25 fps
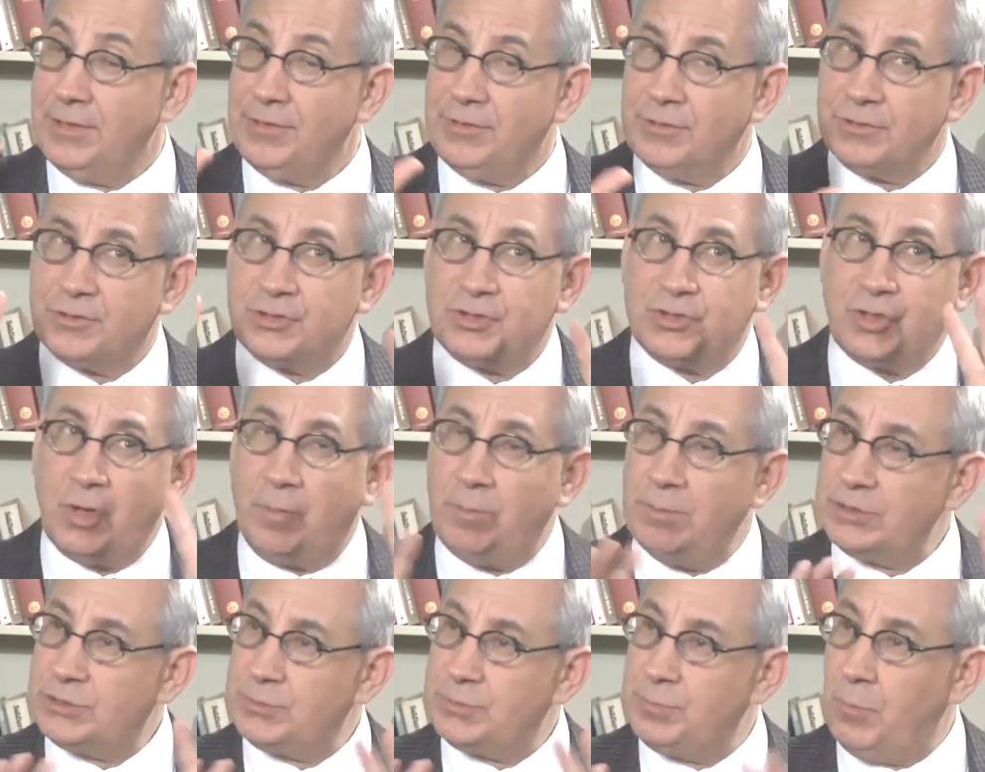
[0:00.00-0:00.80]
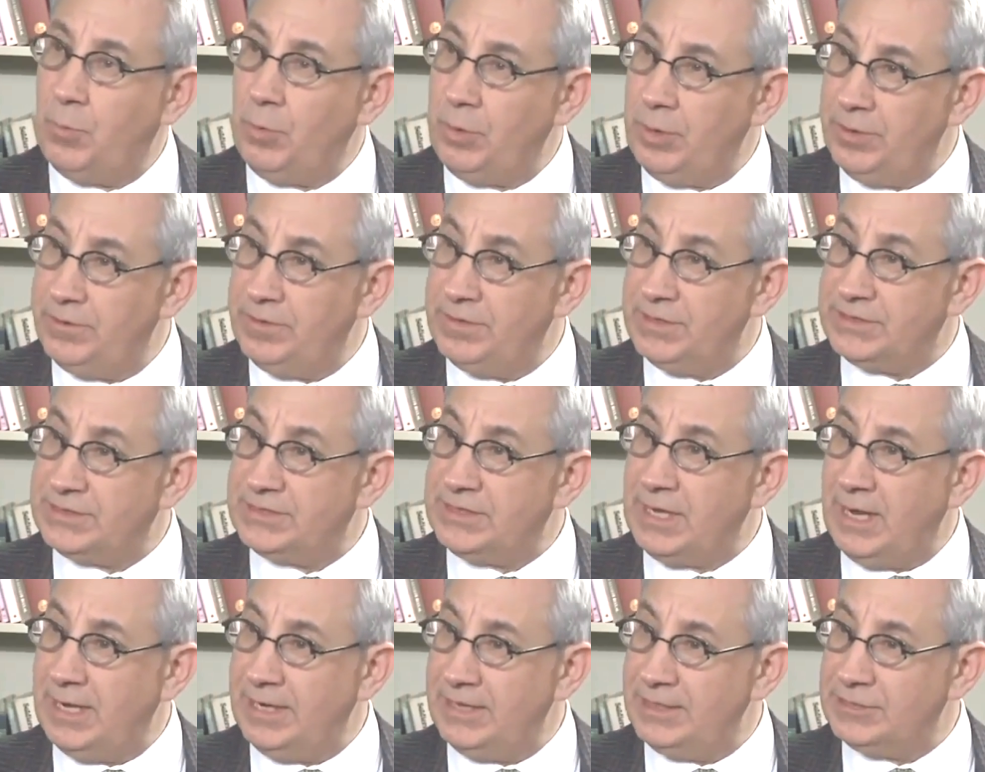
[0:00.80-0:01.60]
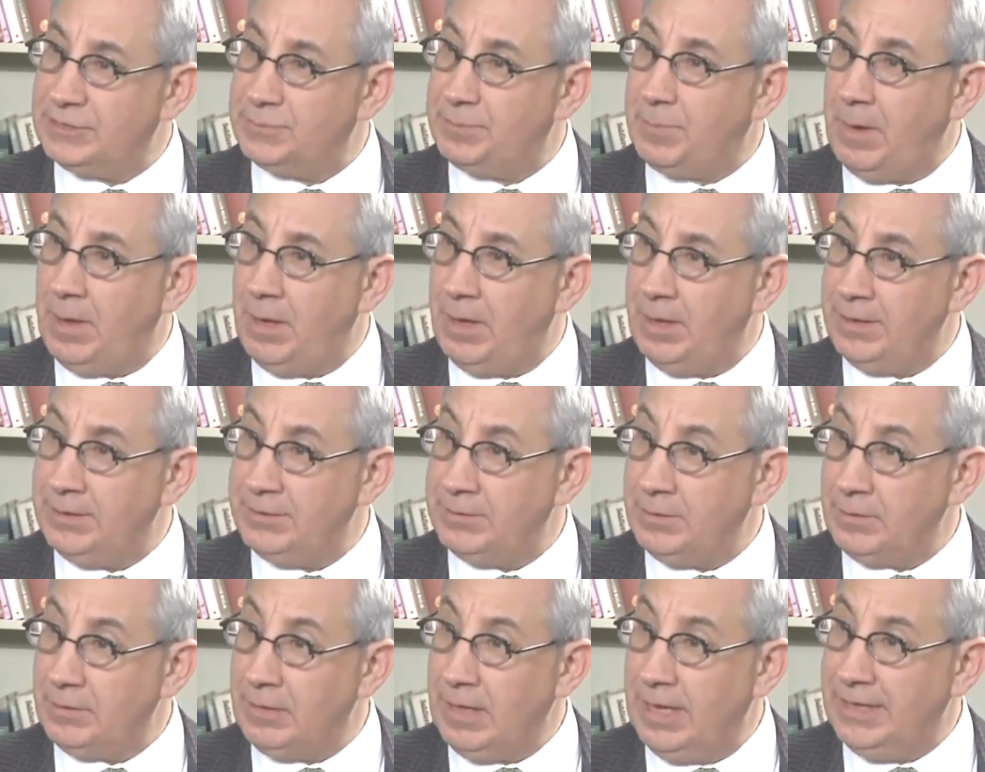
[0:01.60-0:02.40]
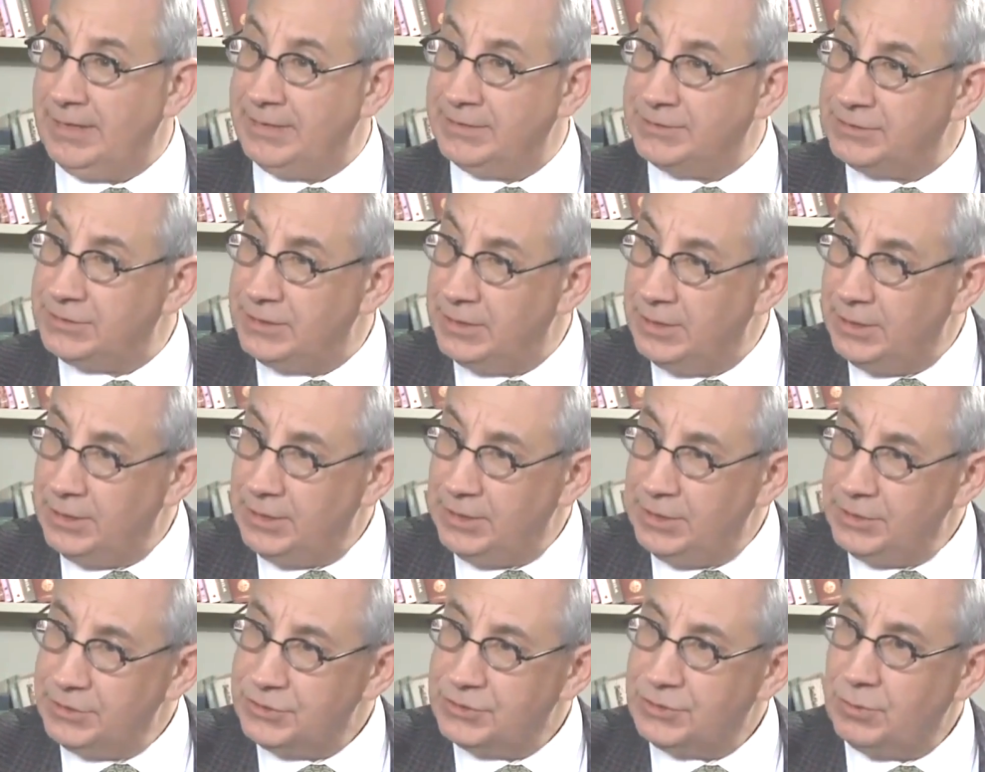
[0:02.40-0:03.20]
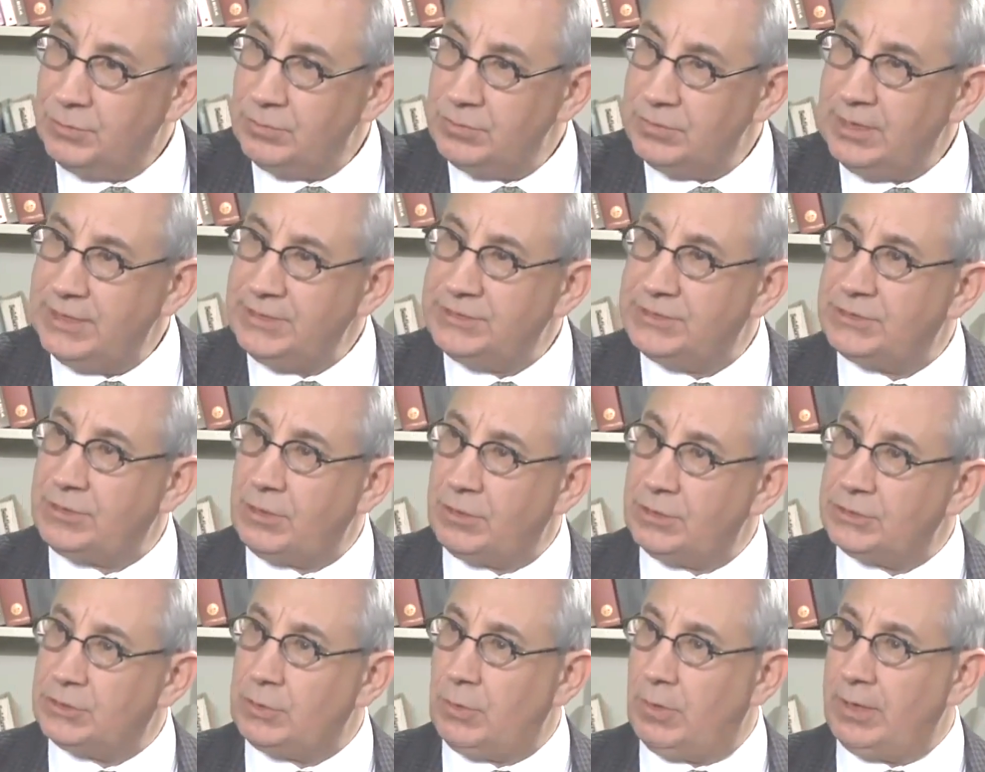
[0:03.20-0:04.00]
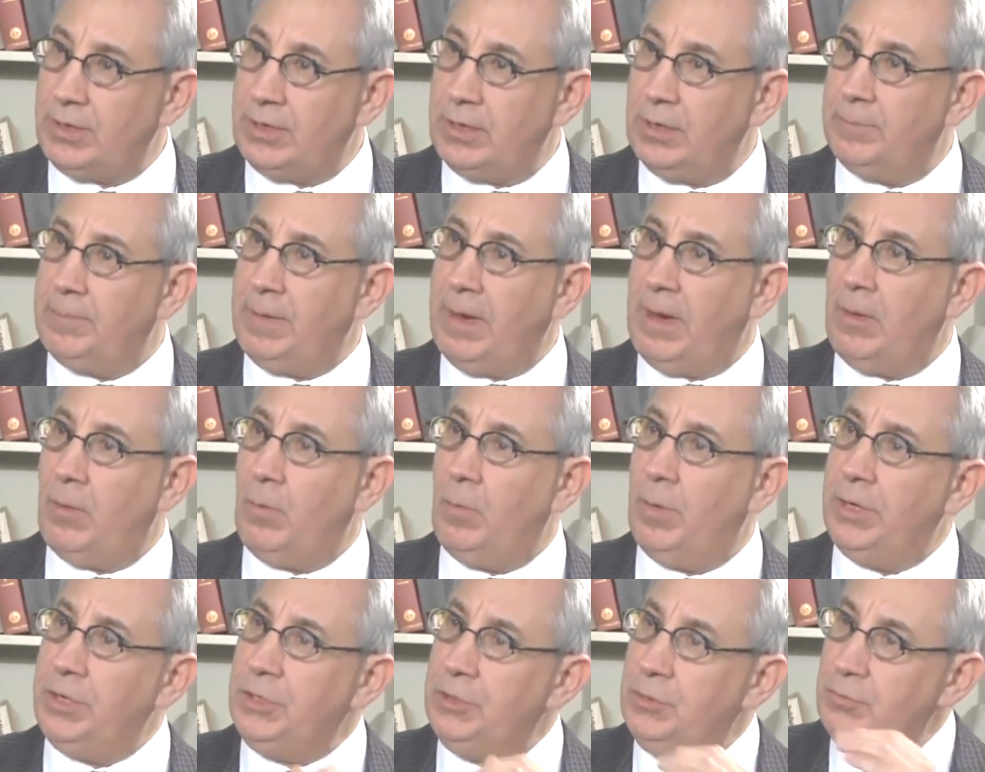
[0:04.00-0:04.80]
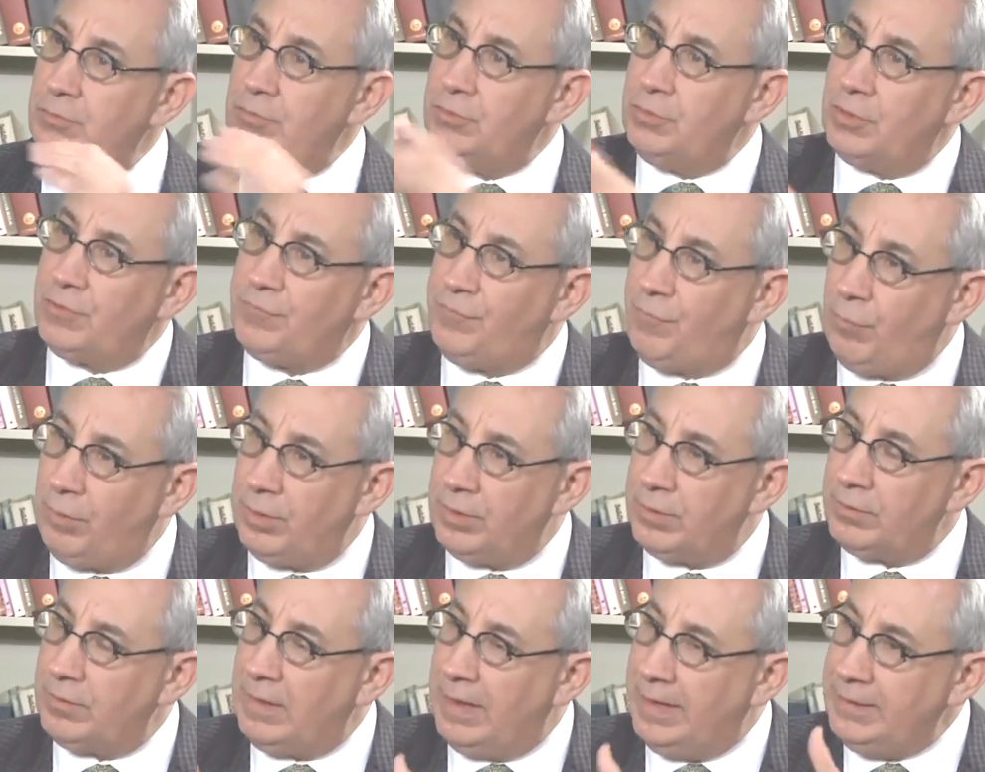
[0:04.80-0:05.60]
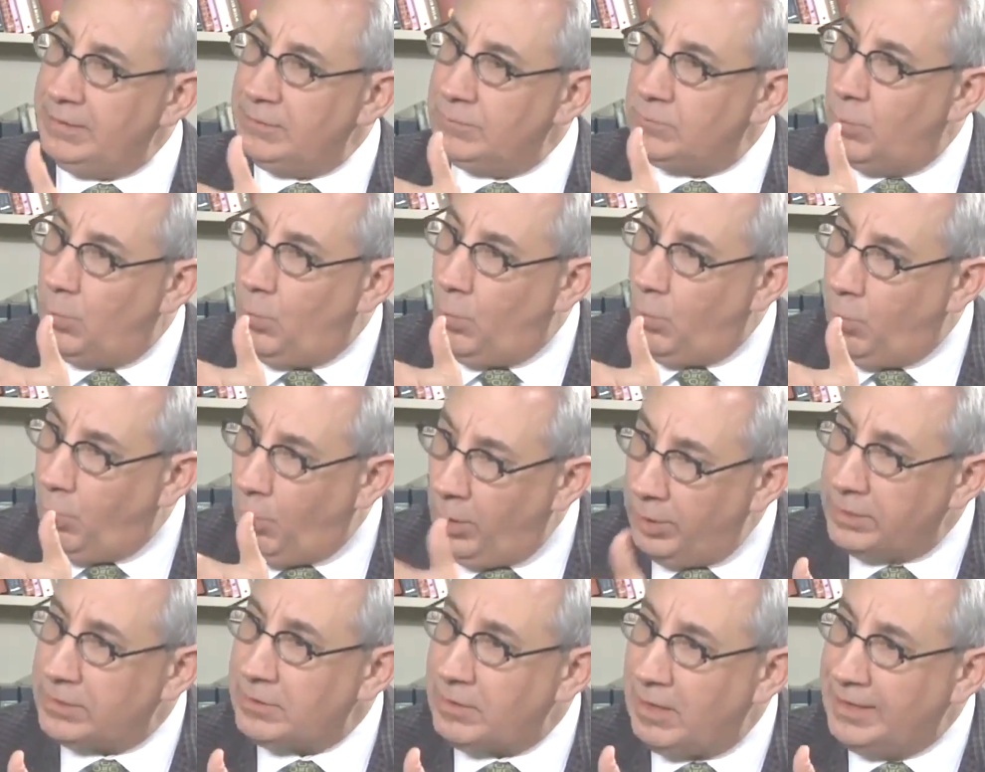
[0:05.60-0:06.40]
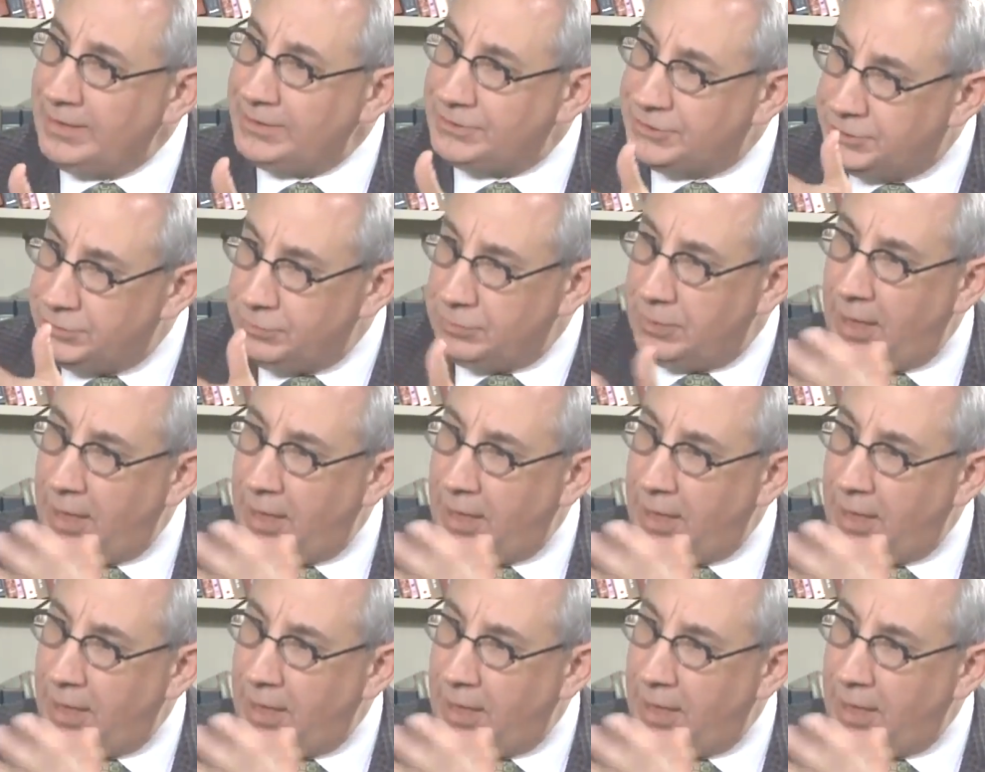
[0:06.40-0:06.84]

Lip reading: There's so much more to the science behind the lights. So let's start talking about what you look for in a light and what lights you